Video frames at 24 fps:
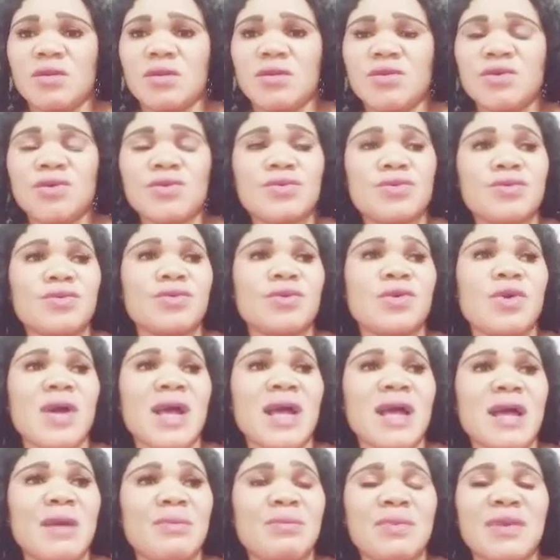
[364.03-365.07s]
You will go
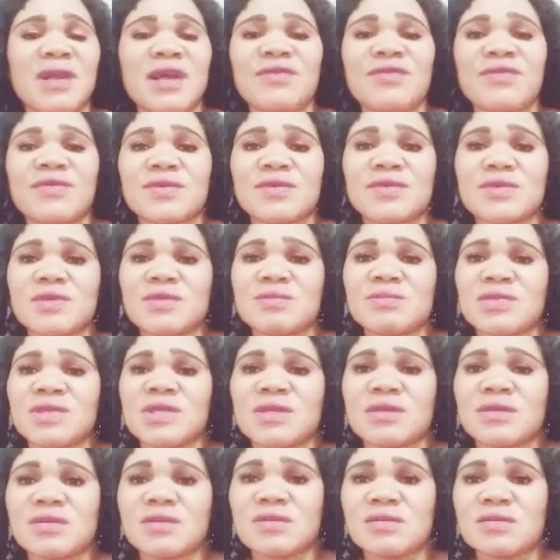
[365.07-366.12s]
and apply for
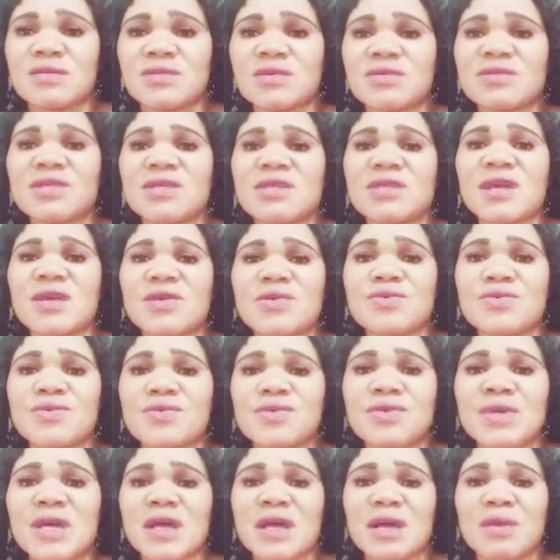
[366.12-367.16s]
something. Something that you
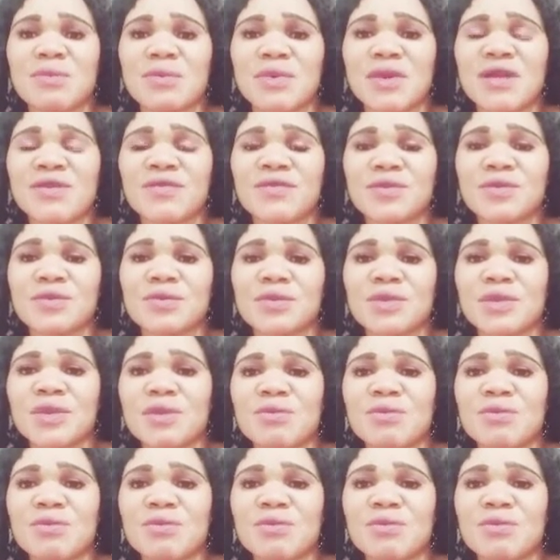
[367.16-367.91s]
go and apply for.